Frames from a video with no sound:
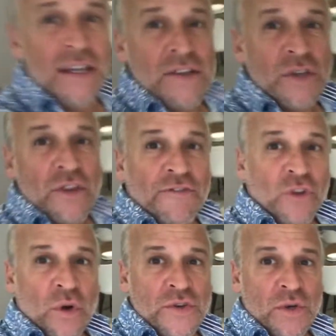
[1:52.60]
So the
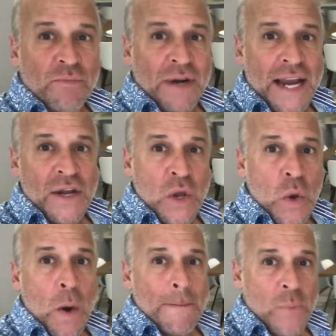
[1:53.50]
floors are brand new
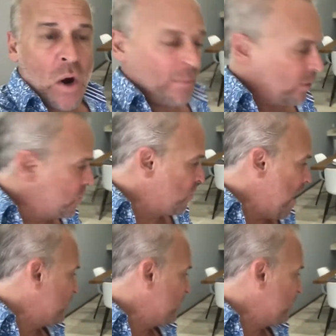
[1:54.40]
marble, drop